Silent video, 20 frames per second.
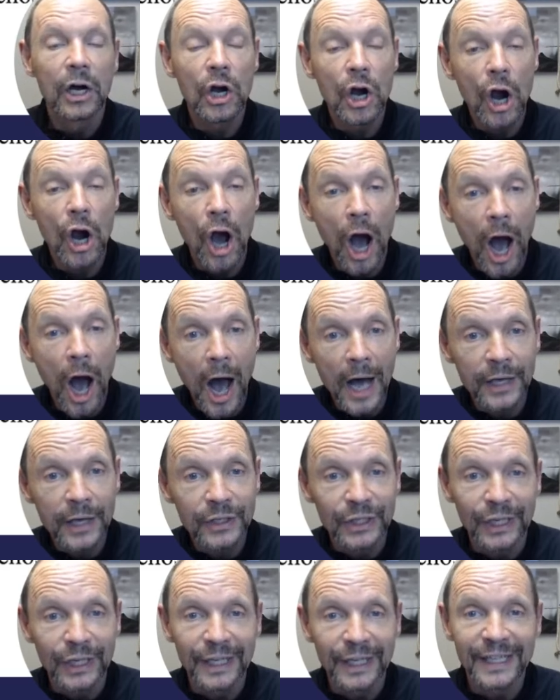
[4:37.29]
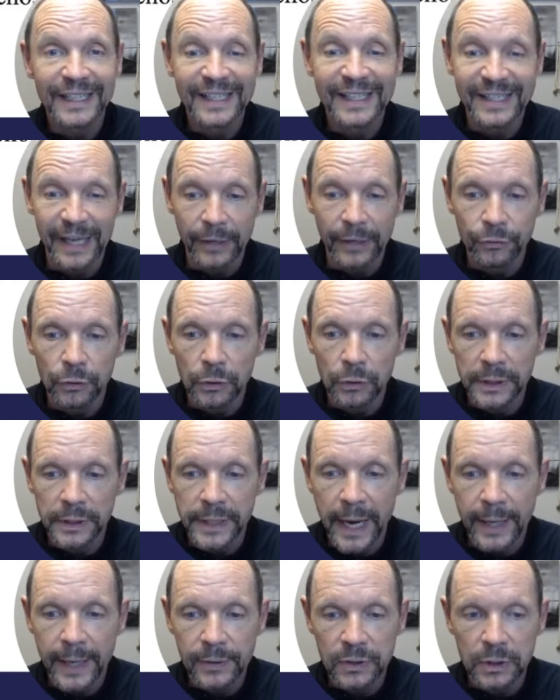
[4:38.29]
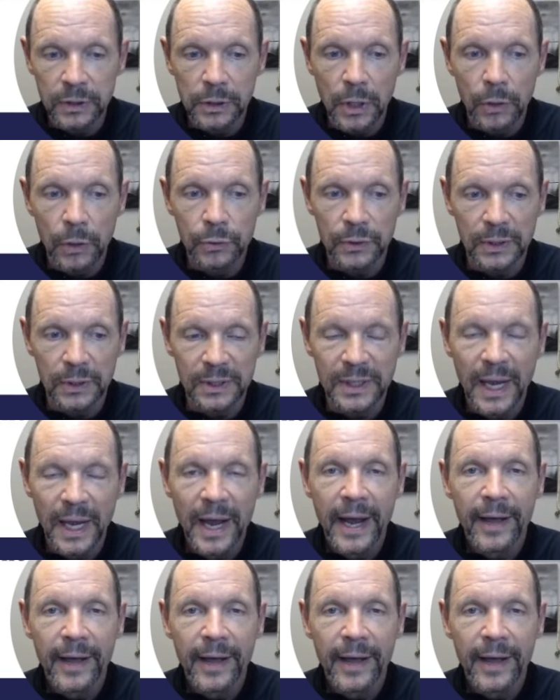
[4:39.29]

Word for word: causing central canal stenosis.